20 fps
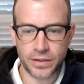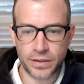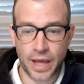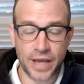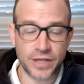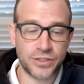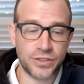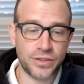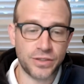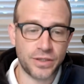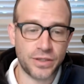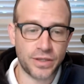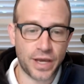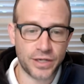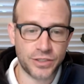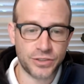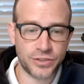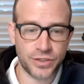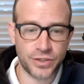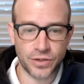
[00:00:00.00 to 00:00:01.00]
Actually,
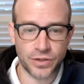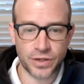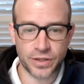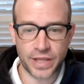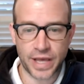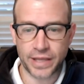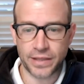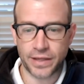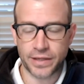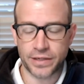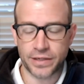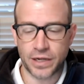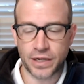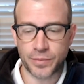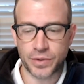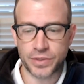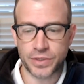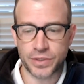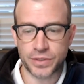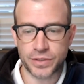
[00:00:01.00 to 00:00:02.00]
you're looking at the headline
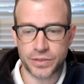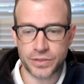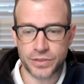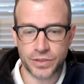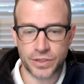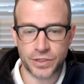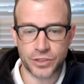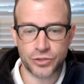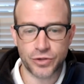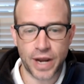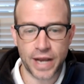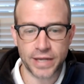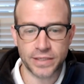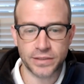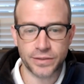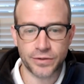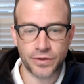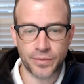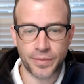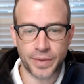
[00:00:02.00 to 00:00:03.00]
number to contract a
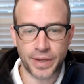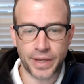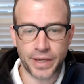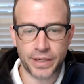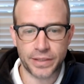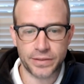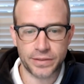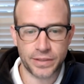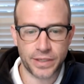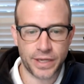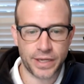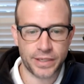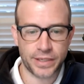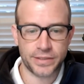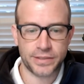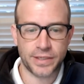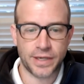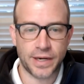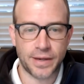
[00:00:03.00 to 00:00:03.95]
little bit, and in